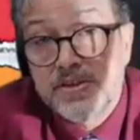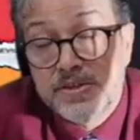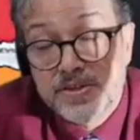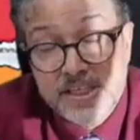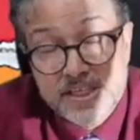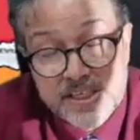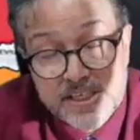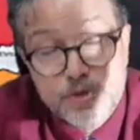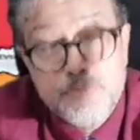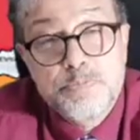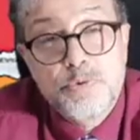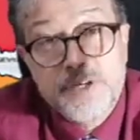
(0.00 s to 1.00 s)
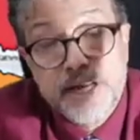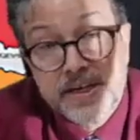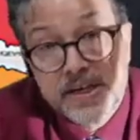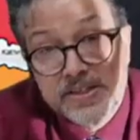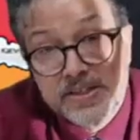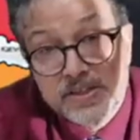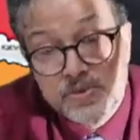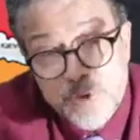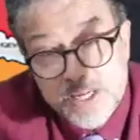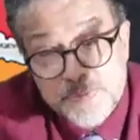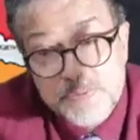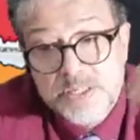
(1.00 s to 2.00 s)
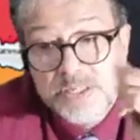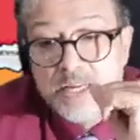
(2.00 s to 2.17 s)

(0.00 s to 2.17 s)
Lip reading: These need to be protected, these investments.